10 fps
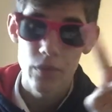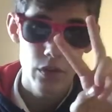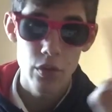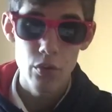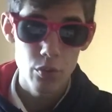
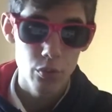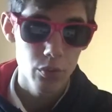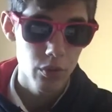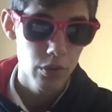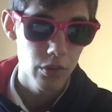two
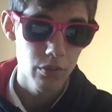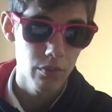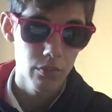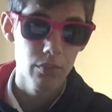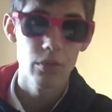
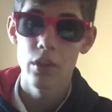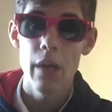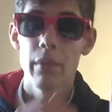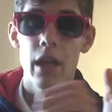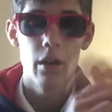
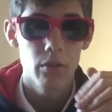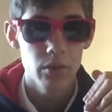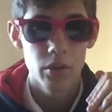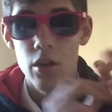same accounts.